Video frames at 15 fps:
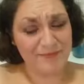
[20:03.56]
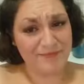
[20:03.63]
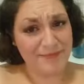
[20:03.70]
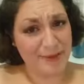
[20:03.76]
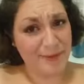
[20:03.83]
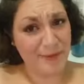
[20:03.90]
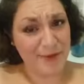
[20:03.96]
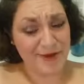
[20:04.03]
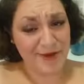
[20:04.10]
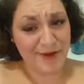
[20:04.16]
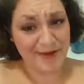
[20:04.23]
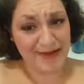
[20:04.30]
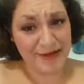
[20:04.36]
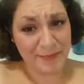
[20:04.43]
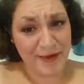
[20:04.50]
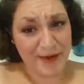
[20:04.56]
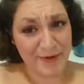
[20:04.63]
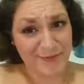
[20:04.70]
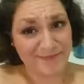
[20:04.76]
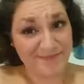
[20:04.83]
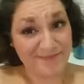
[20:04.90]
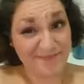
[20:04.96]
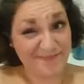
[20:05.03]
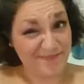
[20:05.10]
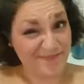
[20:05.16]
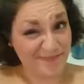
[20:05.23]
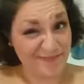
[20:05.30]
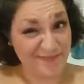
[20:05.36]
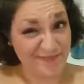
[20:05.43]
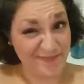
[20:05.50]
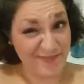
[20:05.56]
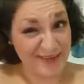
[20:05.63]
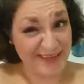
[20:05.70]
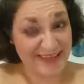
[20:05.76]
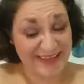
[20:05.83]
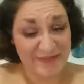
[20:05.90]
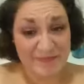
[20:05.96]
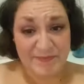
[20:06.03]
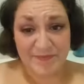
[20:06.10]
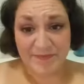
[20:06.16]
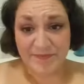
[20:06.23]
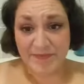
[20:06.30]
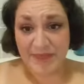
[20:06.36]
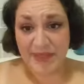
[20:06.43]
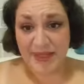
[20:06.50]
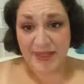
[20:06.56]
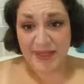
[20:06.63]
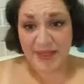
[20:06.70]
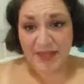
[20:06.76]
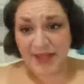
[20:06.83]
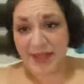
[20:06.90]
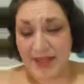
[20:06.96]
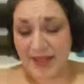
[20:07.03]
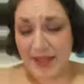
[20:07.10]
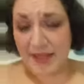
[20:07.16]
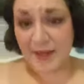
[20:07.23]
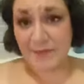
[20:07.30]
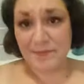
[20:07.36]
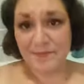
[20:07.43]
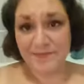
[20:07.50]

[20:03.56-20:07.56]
people were talking about? Really? How